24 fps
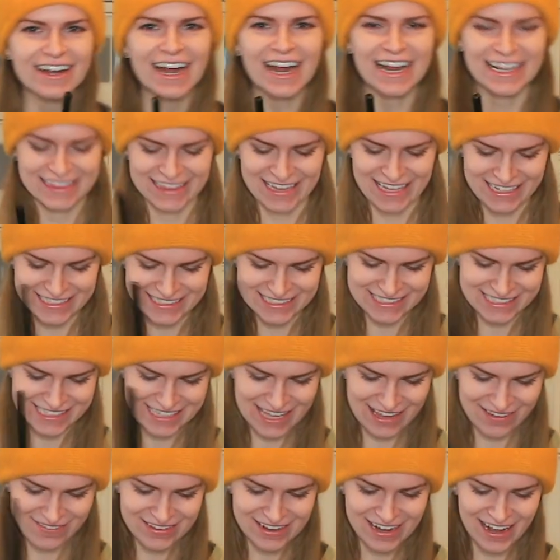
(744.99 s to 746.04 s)
and let's
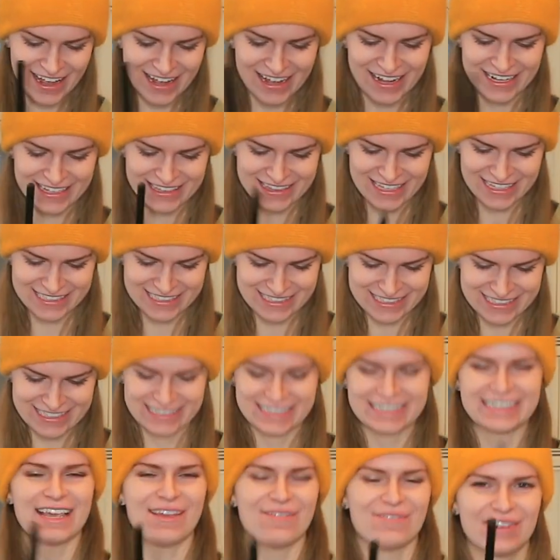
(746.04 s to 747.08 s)
give it
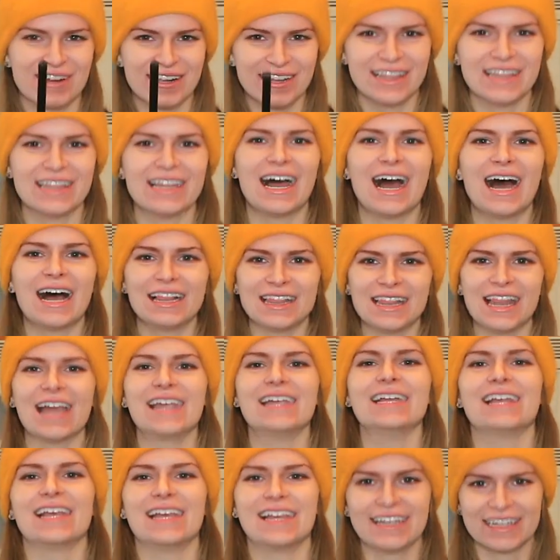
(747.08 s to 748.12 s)
a
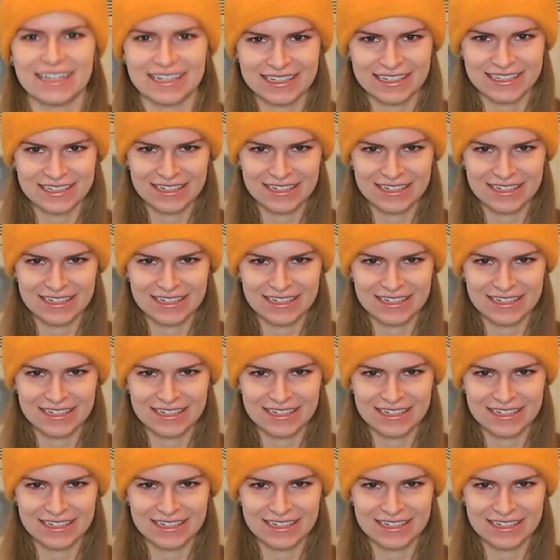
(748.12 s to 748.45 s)
lighting.